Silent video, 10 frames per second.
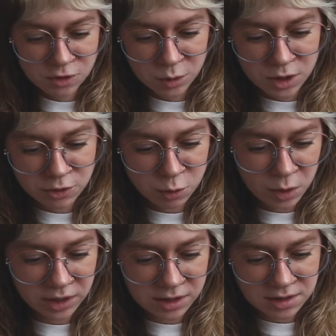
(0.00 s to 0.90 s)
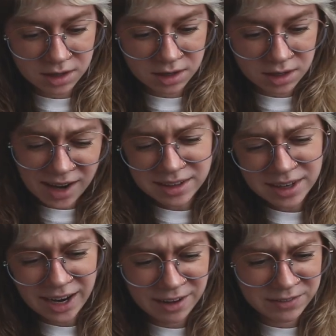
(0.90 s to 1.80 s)
So here's one that's like kind
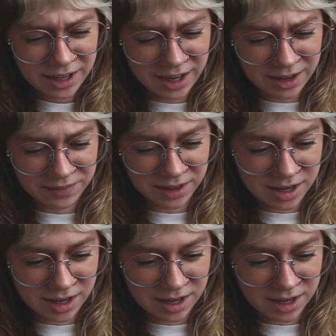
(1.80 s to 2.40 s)
of half and half, I